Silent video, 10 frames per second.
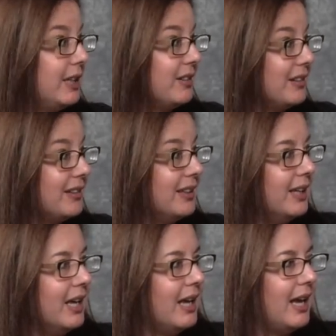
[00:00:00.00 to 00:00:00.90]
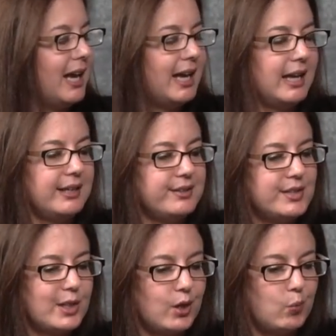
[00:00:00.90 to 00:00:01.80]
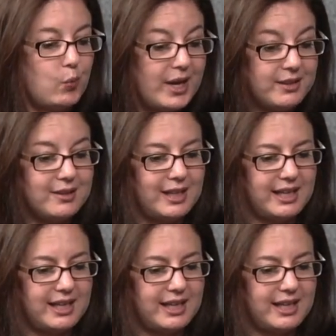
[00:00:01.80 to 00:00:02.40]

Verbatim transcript: in. And when